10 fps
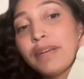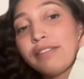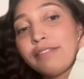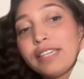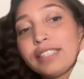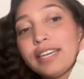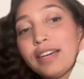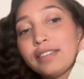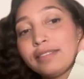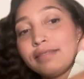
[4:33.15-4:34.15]
and flick
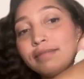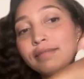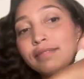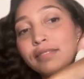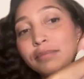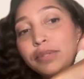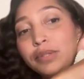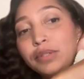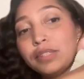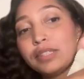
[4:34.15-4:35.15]
down,
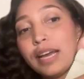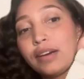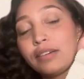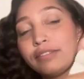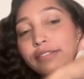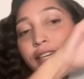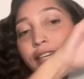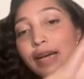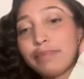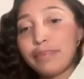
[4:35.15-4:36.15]
mold down, flick
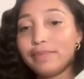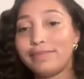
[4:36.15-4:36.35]
up.